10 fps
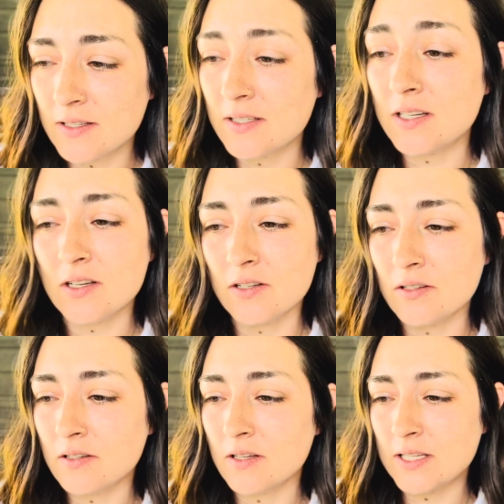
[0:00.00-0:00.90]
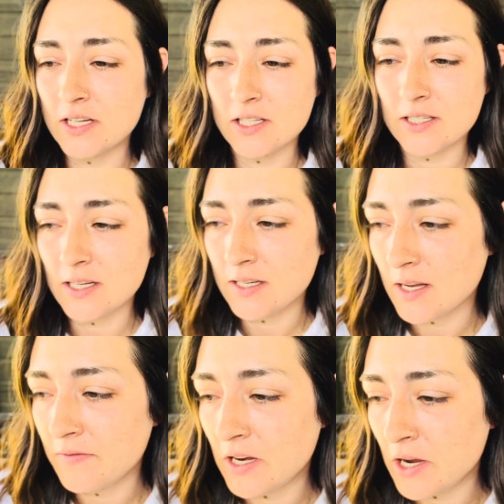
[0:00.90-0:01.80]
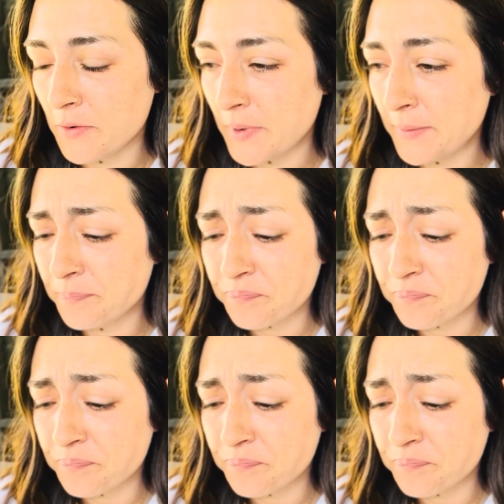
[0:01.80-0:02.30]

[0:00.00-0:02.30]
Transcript: still because I just did a video, but